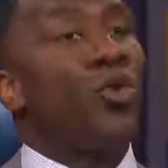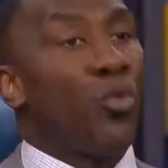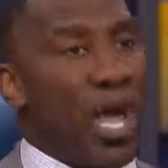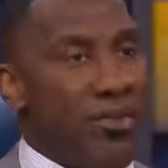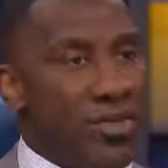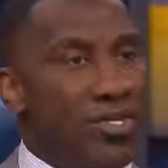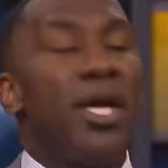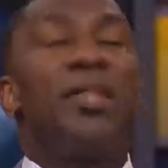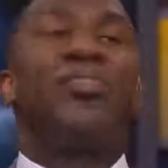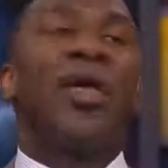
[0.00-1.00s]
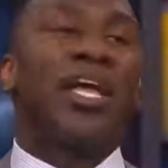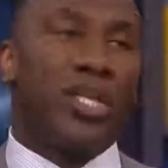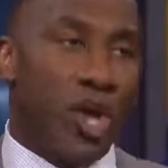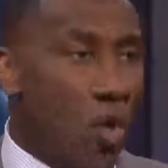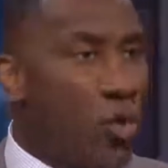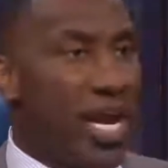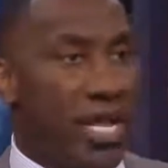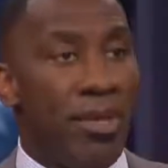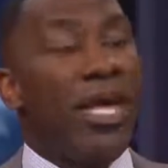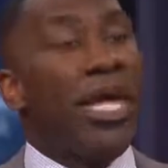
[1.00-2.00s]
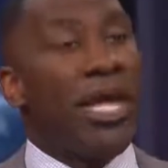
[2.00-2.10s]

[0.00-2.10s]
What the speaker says: The Ravens, they could go get him.